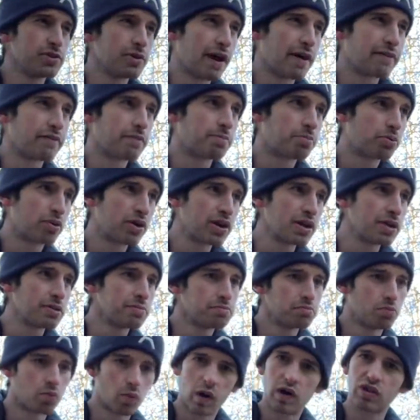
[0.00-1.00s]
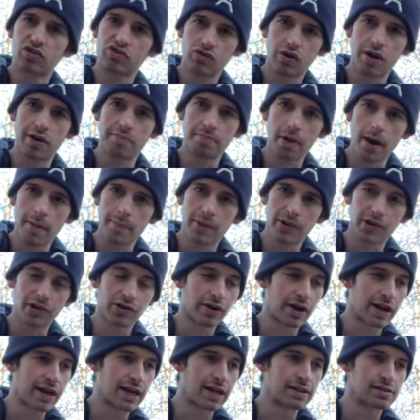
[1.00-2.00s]
have a pretty well-trained pup on
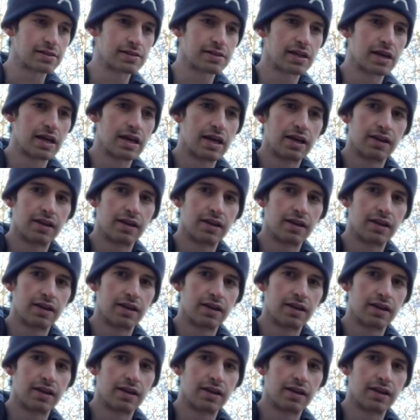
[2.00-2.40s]
your hands,